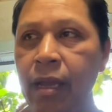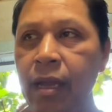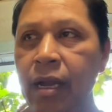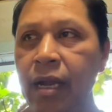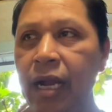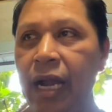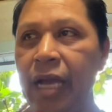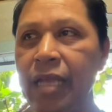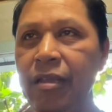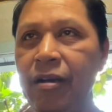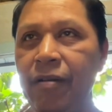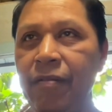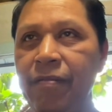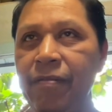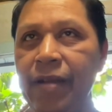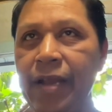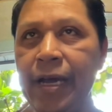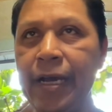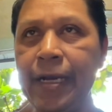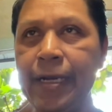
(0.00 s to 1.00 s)
kind of
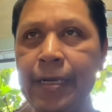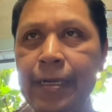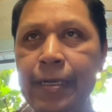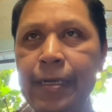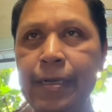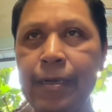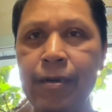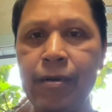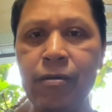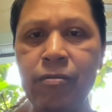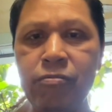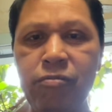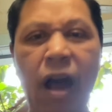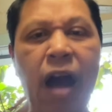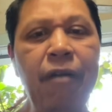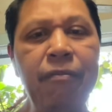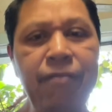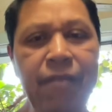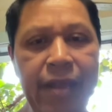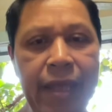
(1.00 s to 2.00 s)
like
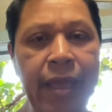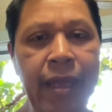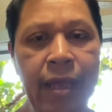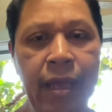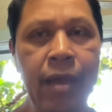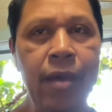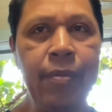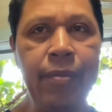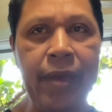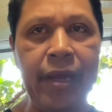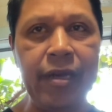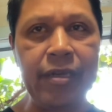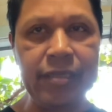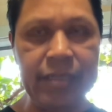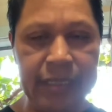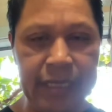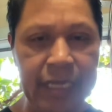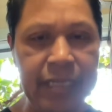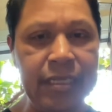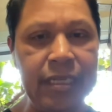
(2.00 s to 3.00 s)
roughly, because
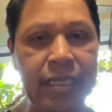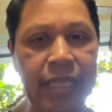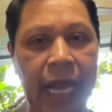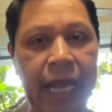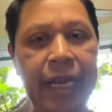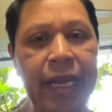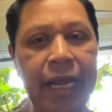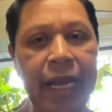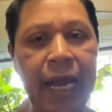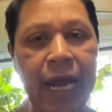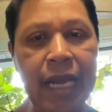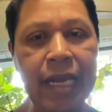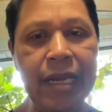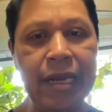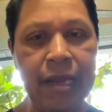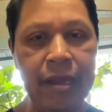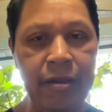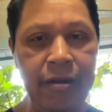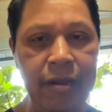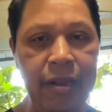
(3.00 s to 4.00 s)
it's a technicality.
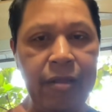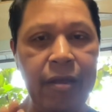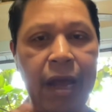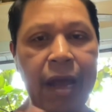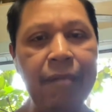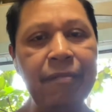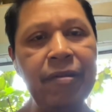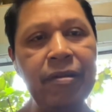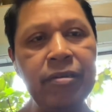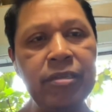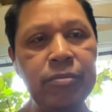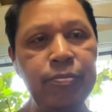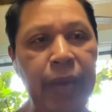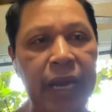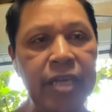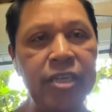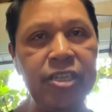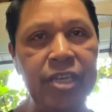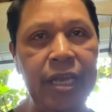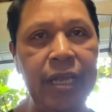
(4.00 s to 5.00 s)
You need to have your spec
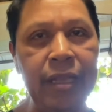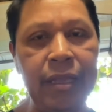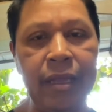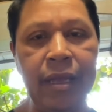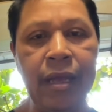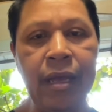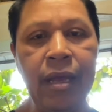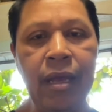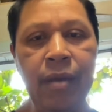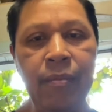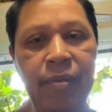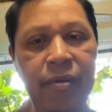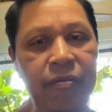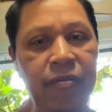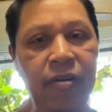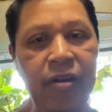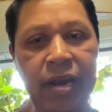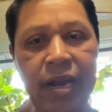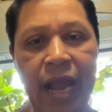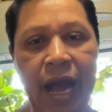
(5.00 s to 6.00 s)
sheet
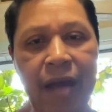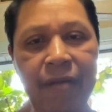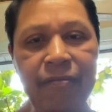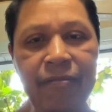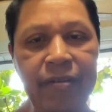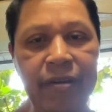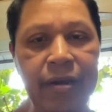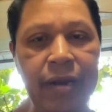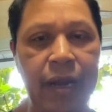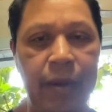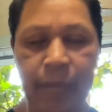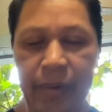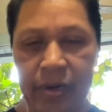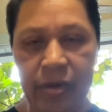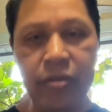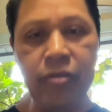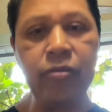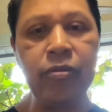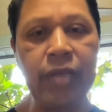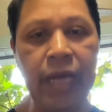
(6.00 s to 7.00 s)
before and after. I'm gonna
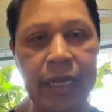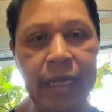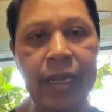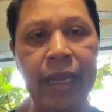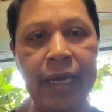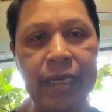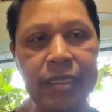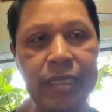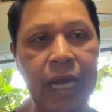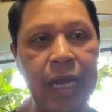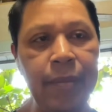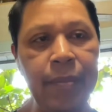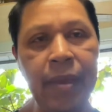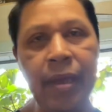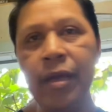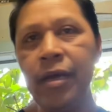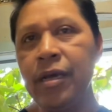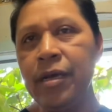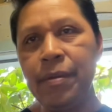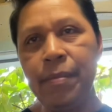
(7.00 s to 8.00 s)
do that next time.
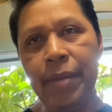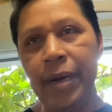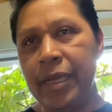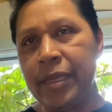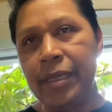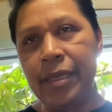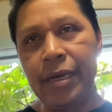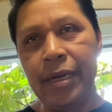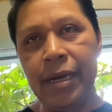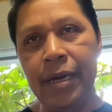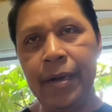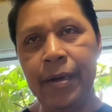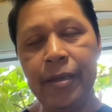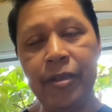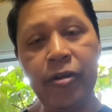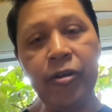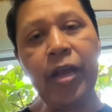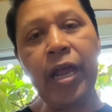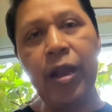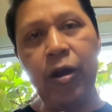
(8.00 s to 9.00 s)
But
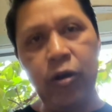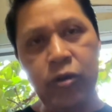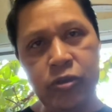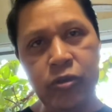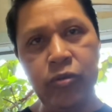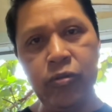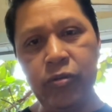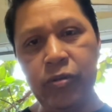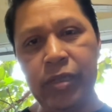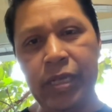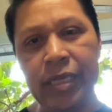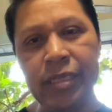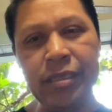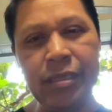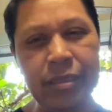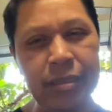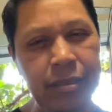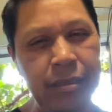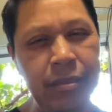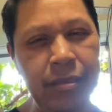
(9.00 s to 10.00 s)
you can also do this.
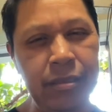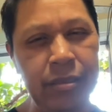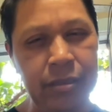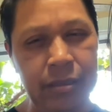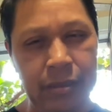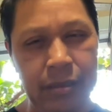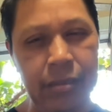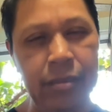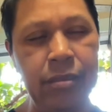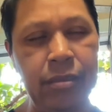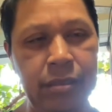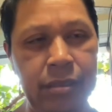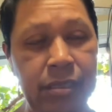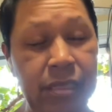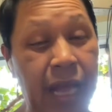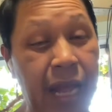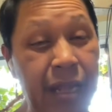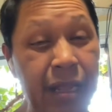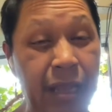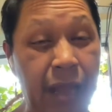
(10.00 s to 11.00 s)
It's not